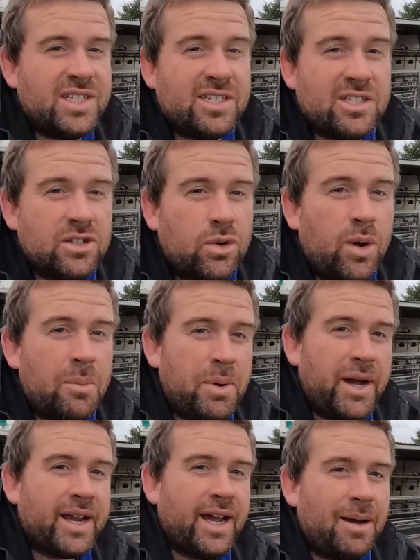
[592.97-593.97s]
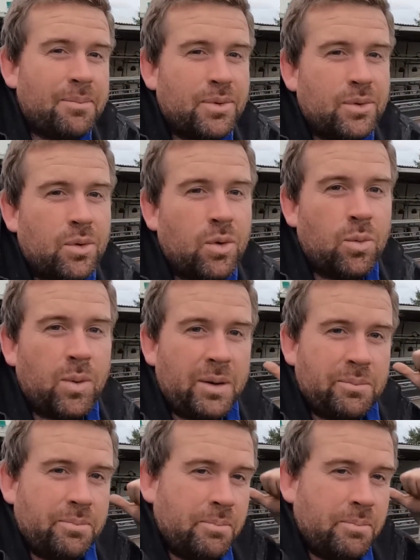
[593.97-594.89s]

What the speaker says: There's still a pickup or one